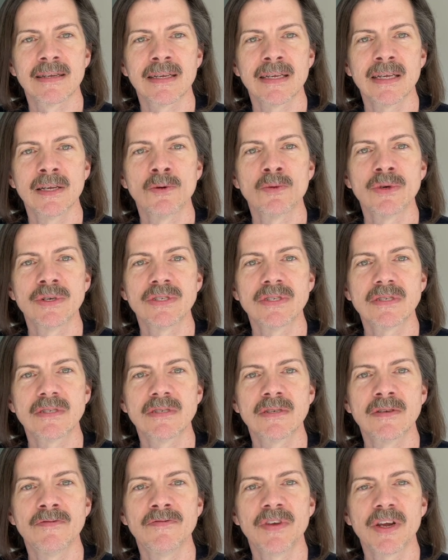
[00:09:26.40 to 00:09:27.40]
it
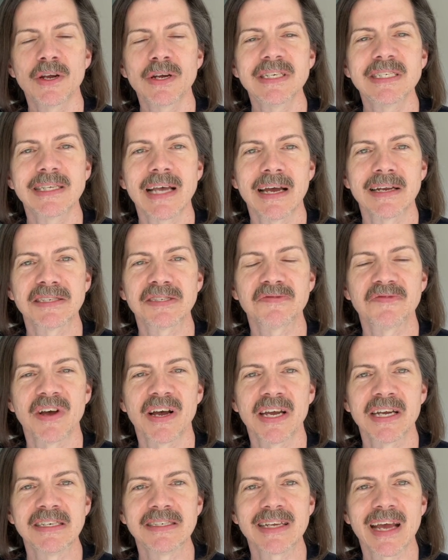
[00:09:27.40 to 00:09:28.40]
was very
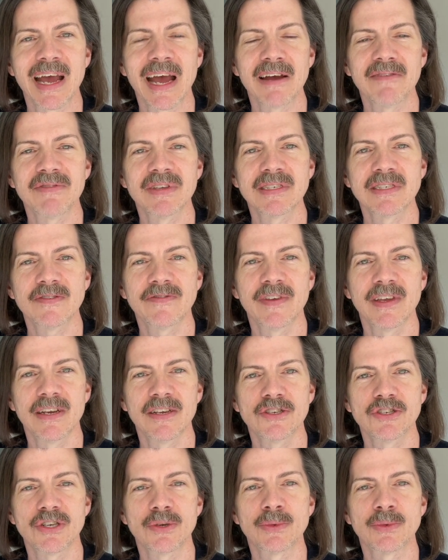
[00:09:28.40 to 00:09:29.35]
satisfying to have this finish.